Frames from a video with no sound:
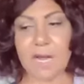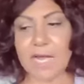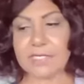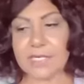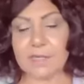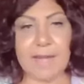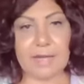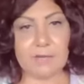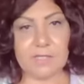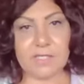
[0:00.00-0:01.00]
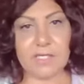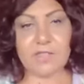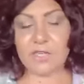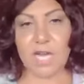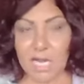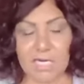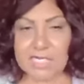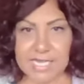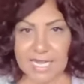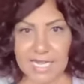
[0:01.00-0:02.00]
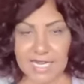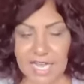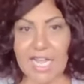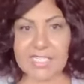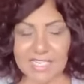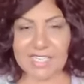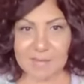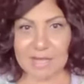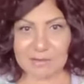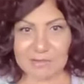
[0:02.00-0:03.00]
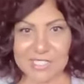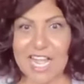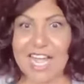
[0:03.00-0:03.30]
I said the mountains. They're not going to say, I said the mountains.